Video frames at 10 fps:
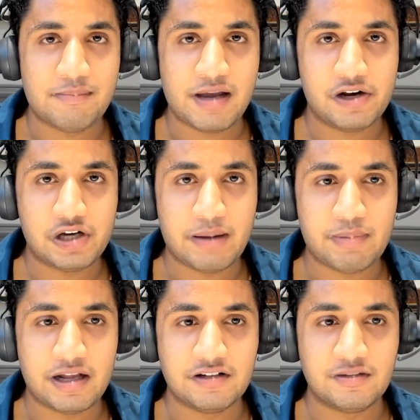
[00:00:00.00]
NBA
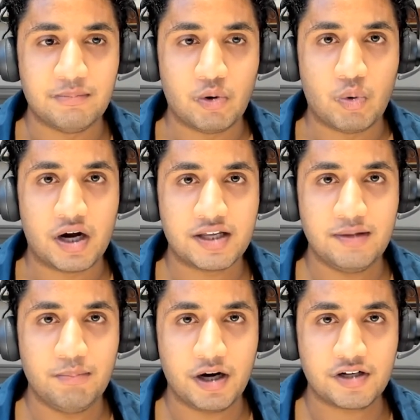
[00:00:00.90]
champions
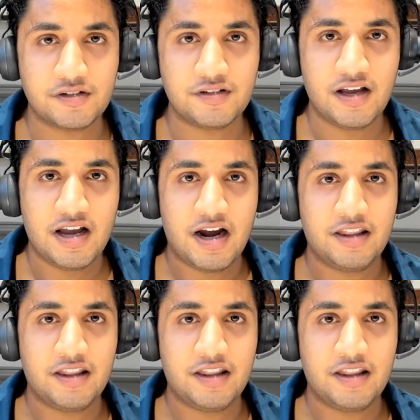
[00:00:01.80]
Milwaukee Bucks.